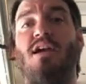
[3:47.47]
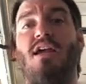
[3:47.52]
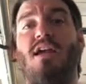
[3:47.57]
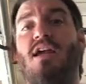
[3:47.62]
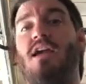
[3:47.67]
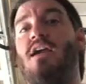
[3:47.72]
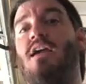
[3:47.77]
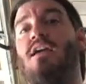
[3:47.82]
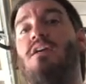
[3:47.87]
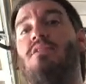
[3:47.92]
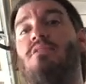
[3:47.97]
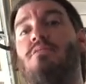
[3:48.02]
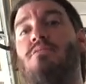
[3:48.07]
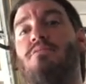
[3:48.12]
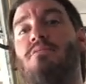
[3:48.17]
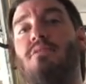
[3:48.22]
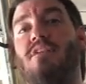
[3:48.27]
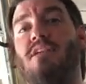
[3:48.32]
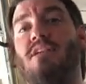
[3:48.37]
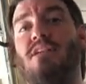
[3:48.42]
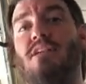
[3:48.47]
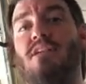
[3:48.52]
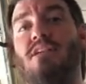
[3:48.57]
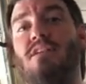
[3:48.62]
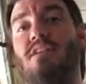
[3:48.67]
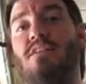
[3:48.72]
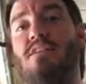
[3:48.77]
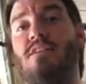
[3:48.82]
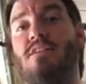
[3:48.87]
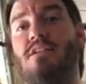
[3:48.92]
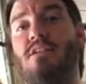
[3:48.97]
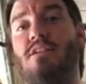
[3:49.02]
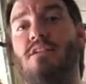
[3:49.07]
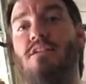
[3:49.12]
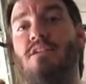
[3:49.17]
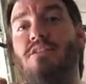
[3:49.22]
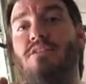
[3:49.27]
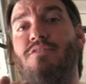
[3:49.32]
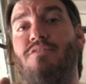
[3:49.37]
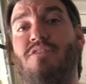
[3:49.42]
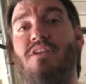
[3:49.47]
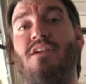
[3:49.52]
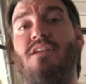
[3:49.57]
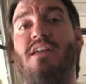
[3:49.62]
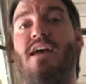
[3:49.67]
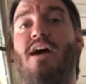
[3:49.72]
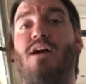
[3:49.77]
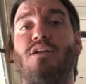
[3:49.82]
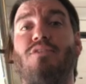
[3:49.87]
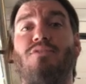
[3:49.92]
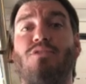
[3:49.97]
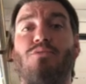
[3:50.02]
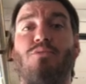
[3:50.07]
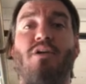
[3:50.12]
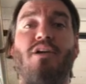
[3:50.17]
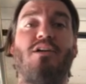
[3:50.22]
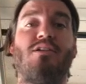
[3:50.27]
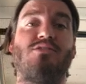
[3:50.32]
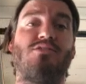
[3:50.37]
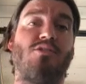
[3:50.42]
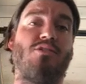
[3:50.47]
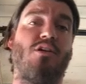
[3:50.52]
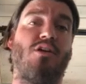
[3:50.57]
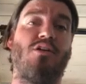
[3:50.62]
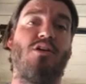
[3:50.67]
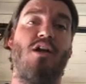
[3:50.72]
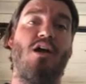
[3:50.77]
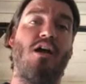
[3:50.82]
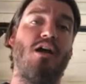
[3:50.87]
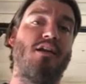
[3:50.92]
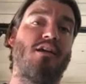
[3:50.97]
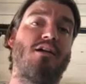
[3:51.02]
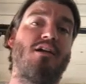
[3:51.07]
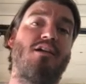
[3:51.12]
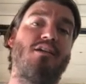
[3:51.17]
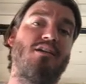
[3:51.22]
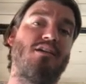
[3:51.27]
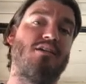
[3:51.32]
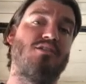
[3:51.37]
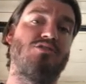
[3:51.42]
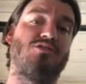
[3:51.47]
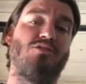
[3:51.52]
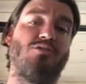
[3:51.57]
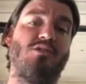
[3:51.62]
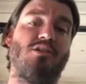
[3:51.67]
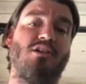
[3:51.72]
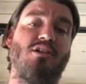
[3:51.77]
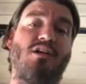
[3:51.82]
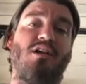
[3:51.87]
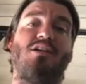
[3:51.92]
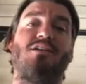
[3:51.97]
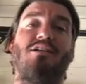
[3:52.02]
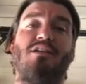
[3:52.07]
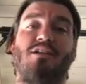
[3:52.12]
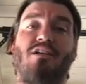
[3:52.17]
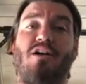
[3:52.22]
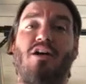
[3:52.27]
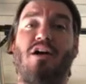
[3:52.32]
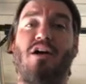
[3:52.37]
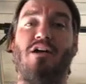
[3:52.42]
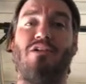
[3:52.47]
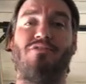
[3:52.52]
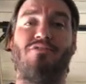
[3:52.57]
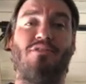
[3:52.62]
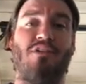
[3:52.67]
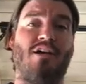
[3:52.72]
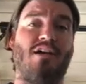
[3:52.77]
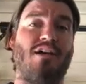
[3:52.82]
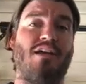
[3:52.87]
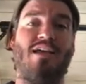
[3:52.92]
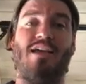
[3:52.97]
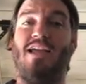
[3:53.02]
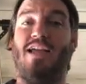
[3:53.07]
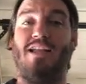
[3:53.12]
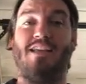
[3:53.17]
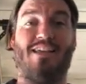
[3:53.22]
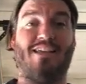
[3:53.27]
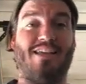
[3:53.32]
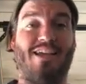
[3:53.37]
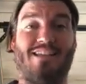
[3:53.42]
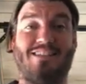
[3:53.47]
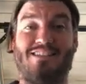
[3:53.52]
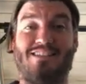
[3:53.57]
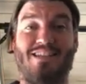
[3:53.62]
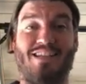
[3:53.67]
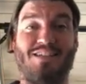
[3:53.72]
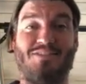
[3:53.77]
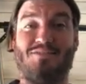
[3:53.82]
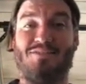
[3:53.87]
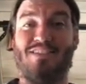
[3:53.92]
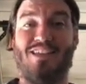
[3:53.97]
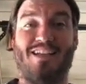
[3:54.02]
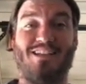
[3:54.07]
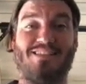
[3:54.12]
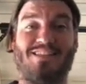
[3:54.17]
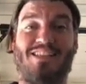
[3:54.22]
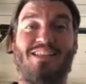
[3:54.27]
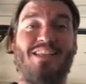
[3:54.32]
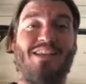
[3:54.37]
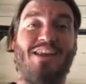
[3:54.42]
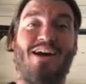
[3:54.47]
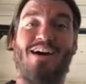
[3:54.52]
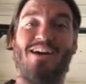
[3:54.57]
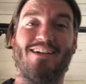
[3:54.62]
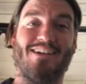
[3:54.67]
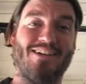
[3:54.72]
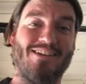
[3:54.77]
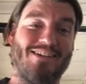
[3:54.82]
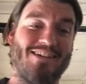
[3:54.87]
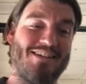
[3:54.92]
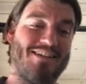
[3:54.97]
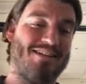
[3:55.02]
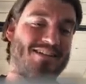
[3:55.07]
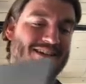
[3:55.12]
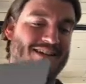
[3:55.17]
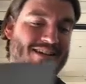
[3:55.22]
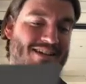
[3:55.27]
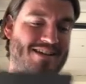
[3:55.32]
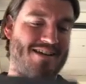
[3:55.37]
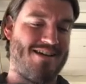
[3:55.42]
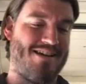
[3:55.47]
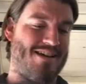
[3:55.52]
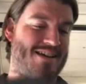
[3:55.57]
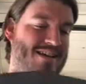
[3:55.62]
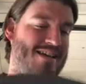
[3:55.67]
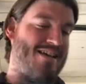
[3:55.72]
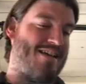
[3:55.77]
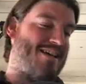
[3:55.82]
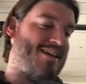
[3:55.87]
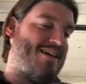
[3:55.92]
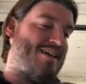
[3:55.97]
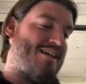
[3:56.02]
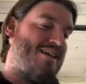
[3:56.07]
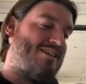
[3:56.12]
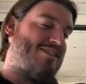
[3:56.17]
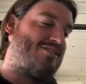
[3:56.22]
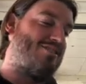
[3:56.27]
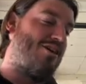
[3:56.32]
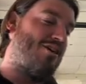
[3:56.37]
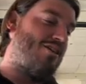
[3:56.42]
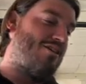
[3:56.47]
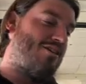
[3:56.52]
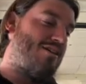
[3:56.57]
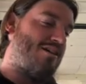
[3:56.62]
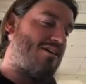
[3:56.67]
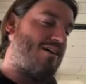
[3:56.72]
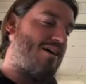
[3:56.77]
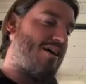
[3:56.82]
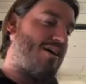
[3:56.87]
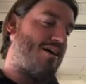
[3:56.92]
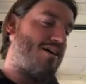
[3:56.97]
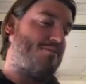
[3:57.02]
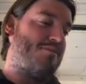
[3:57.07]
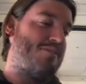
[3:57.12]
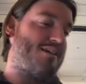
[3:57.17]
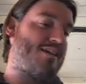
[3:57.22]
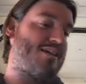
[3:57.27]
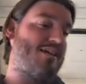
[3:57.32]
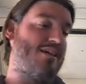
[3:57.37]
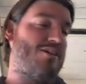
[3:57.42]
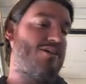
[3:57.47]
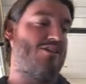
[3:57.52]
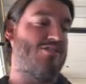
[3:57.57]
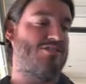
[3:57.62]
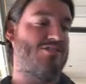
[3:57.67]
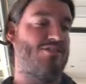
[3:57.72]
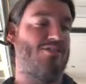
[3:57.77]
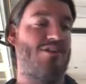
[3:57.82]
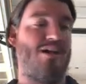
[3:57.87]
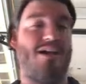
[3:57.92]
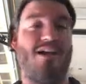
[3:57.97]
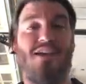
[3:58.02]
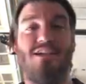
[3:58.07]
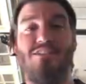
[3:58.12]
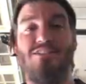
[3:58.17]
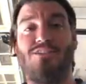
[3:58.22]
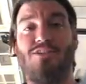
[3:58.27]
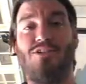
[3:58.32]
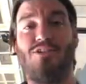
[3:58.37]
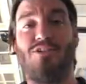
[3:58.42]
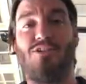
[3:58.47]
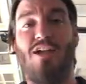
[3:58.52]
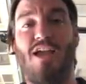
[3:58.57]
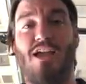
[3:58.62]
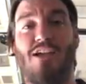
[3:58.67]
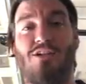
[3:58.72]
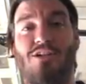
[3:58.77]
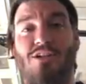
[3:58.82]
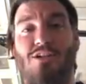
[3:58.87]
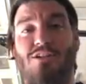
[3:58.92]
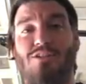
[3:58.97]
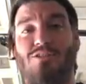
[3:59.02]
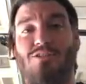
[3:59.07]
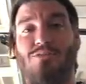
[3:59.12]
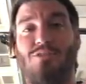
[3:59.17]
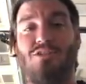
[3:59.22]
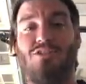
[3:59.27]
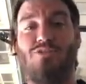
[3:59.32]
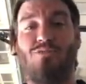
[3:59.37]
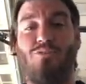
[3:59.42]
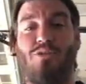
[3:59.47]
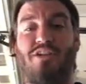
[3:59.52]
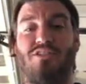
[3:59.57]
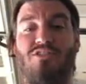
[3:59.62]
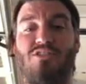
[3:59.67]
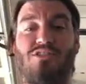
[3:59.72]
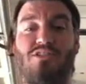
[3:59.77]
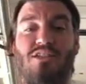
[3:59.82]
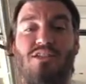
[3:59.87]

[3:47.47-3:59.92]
and get the VIN out of your way, so you're not cutting into it, cutting it off, any of that stuff. That's not good. So the kit also has your anchor, which wedges